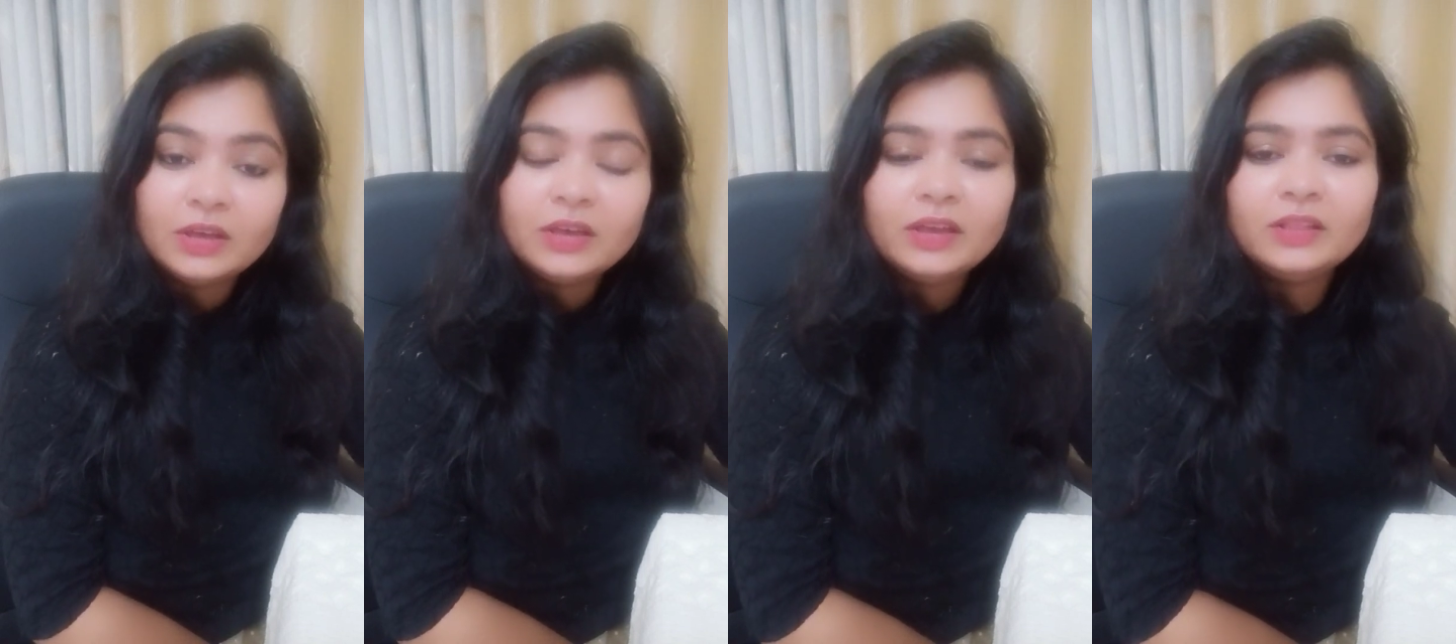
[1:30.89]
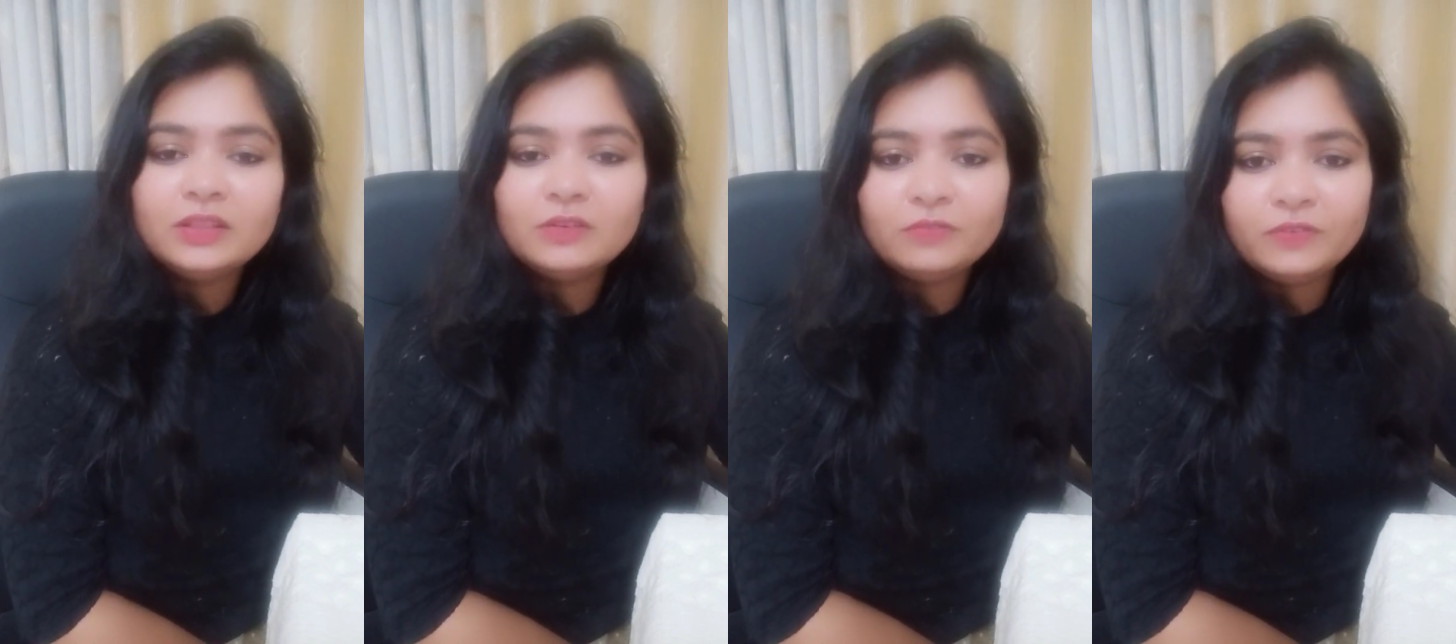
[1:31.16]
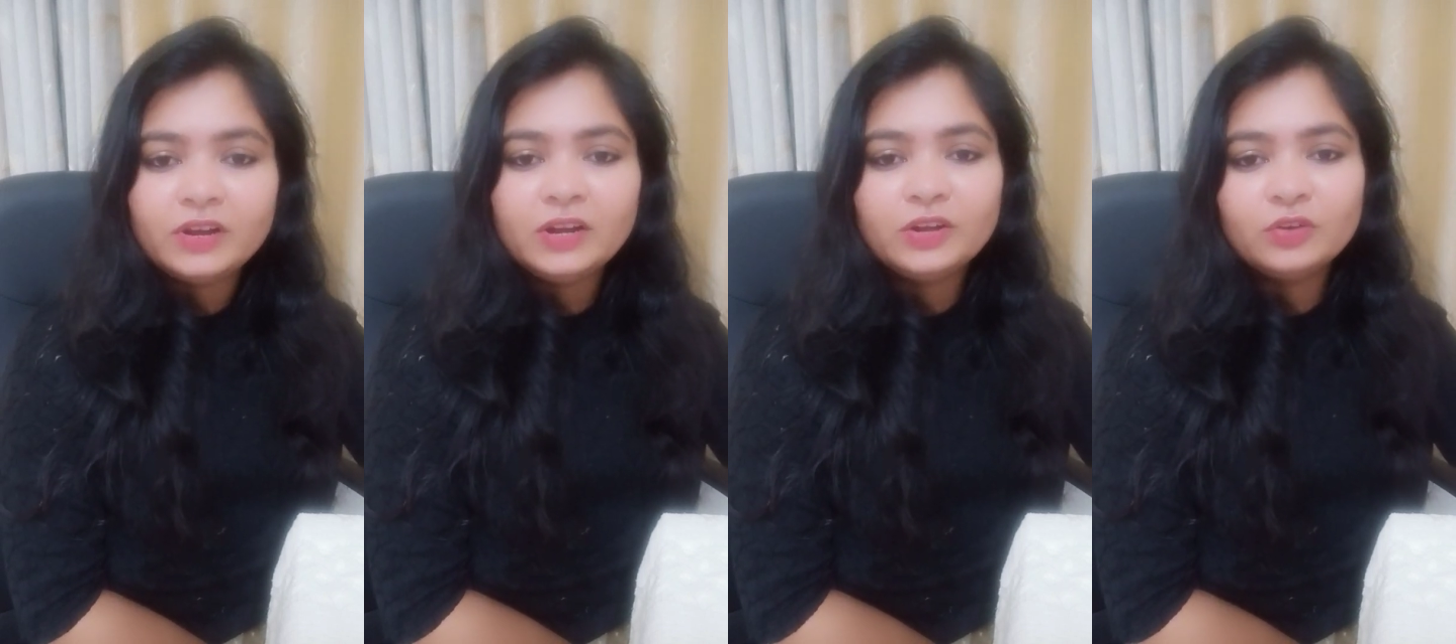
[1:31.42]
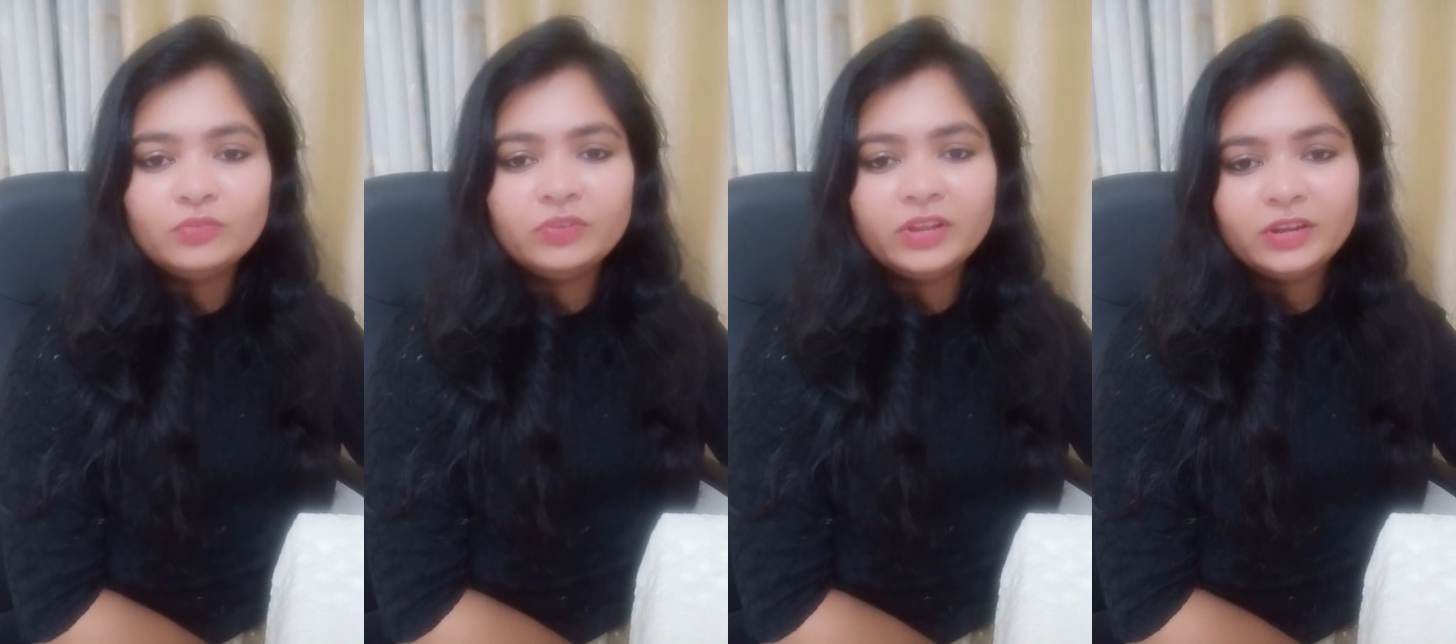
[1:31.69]
in the field
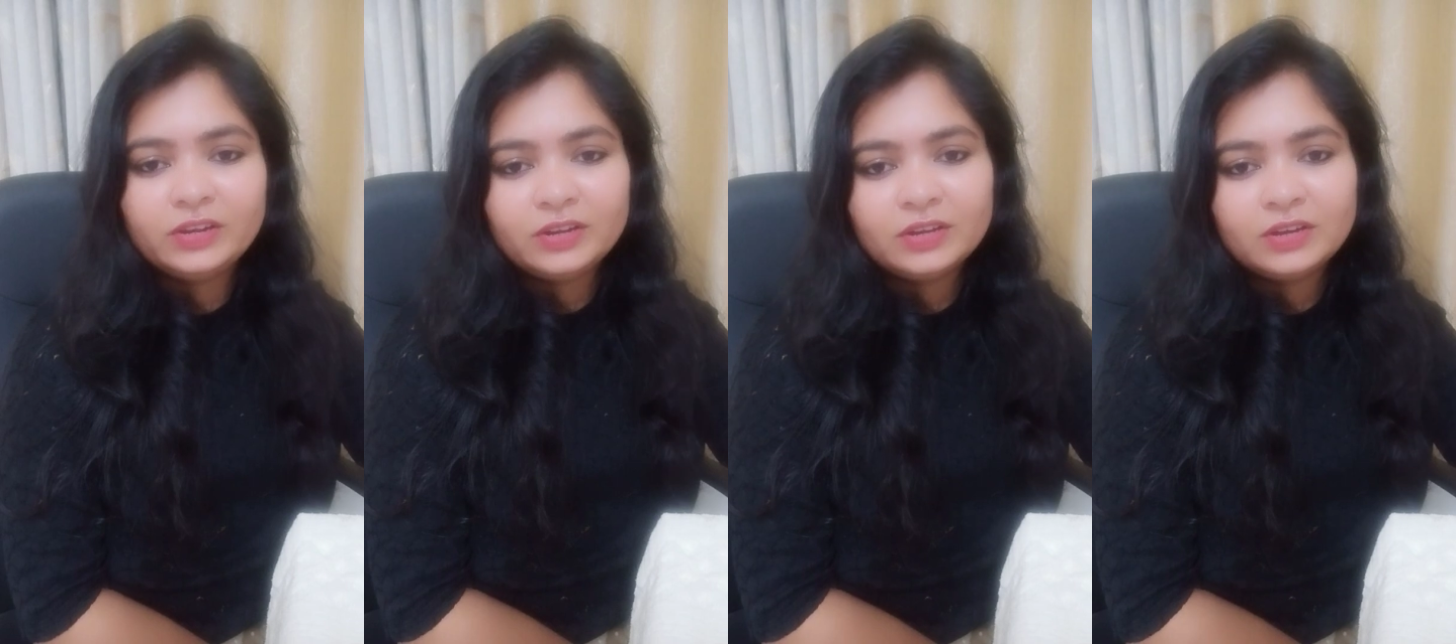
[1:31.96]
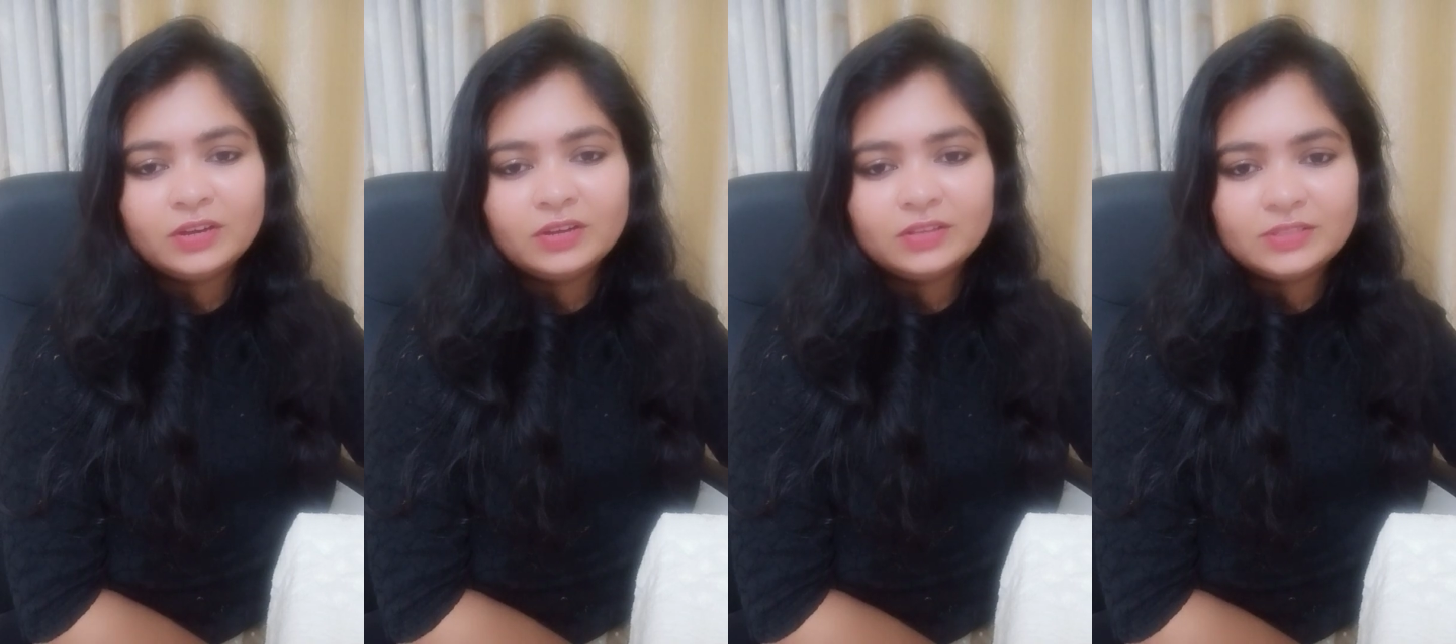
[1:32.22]
of data